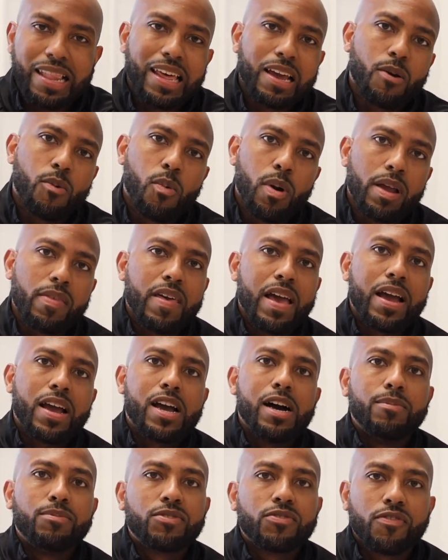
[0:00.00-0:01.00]
like where that
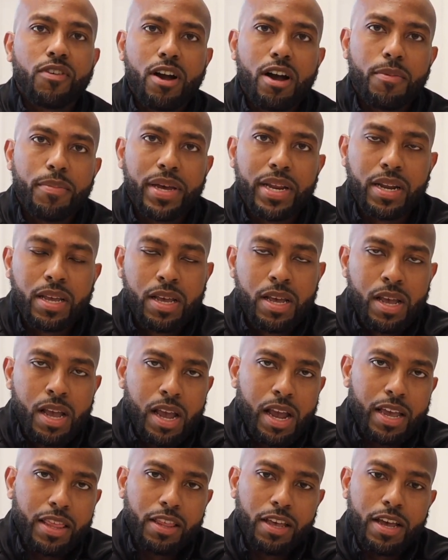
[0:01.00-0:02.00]
comes from
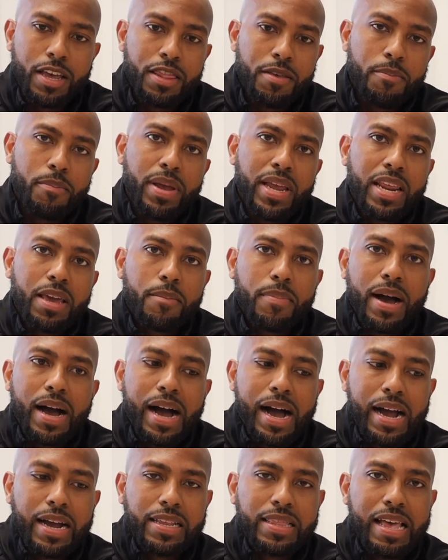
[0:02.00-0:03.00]
and the meaning
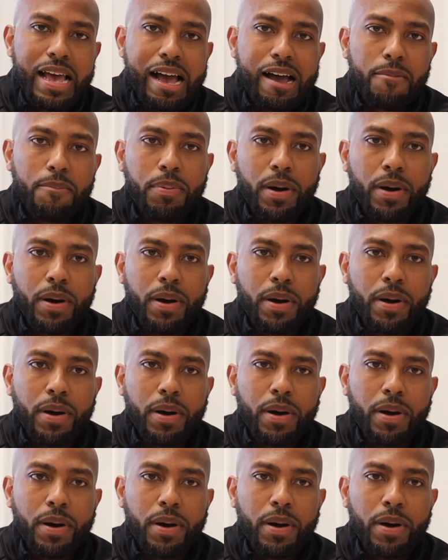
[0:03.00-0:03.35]
behind that.